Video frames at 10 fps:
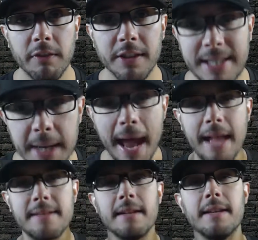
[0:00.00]
For the
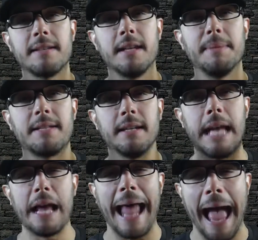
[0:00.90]
C-Man's Cinema Sit
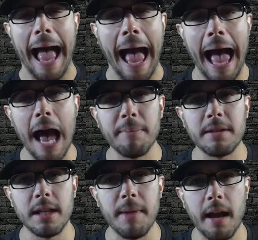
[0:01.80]
Down, I'm the
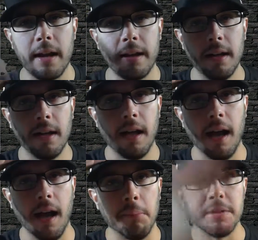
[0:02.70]
C-Man.
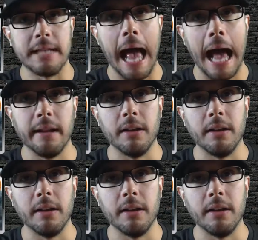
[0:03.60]
I'm signing